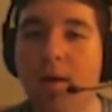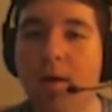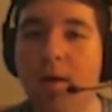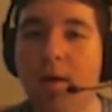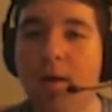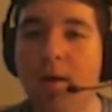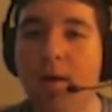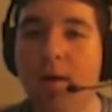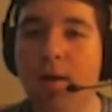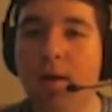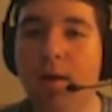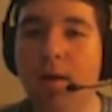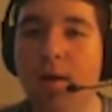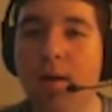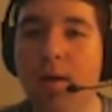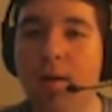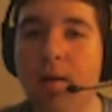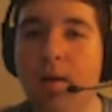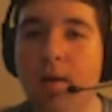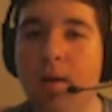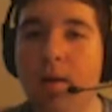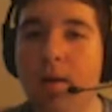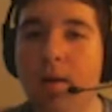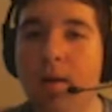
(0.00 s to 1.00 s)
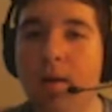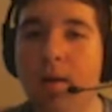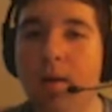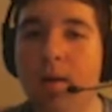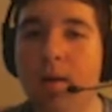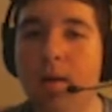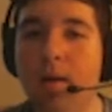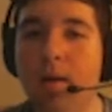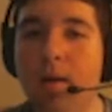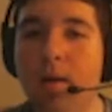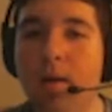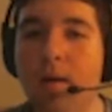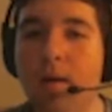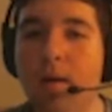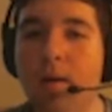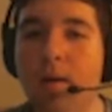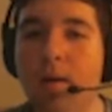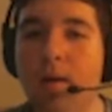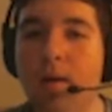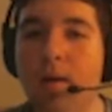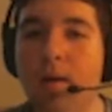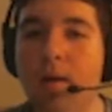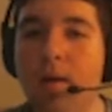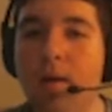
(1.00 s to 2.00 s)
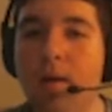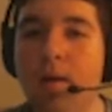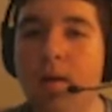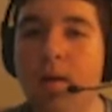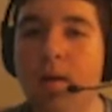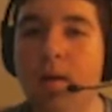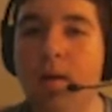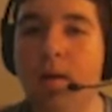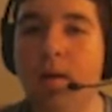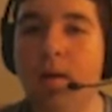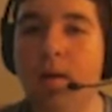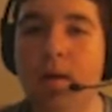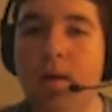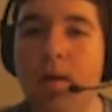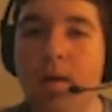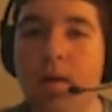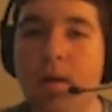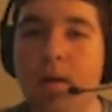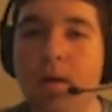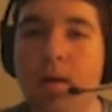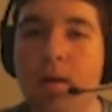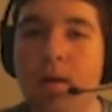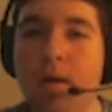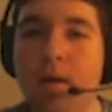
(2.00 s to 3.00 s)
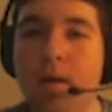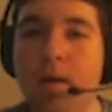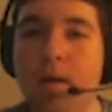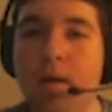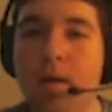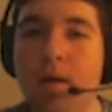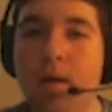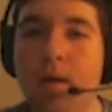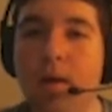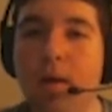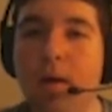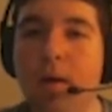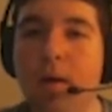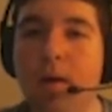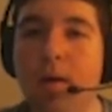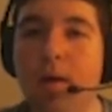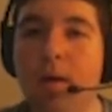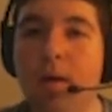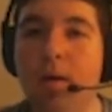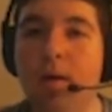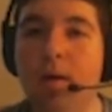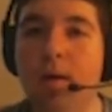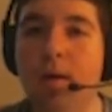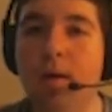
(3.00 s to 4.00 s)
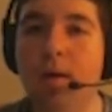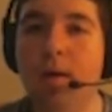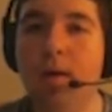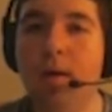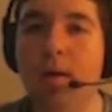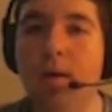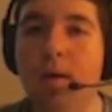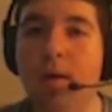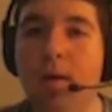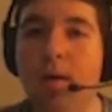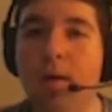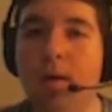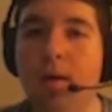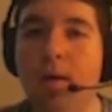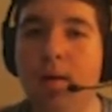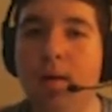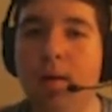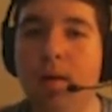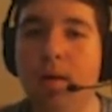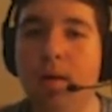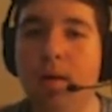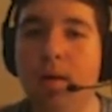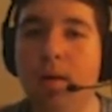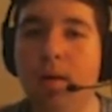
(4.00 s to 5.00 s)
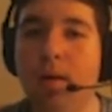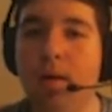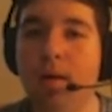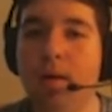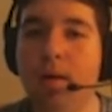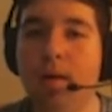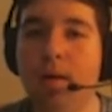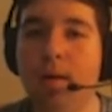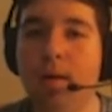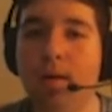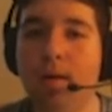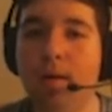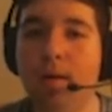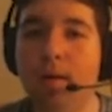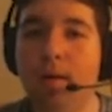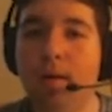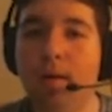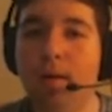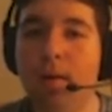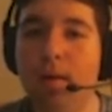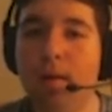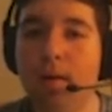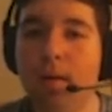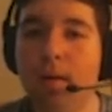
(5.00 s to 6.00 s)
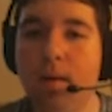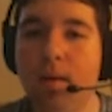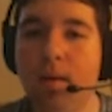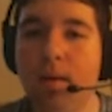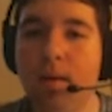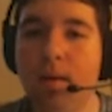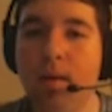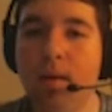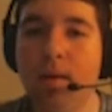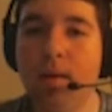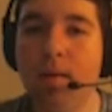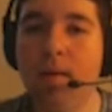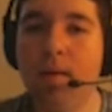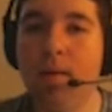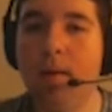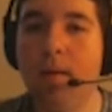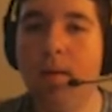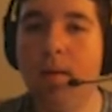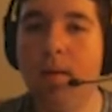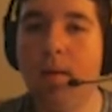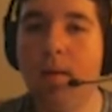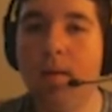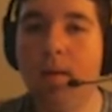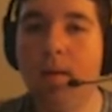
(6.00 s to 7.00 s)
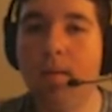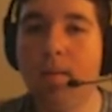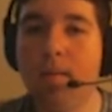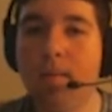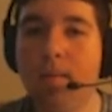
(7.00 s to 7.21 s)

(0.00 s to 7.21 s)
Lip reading: (silence)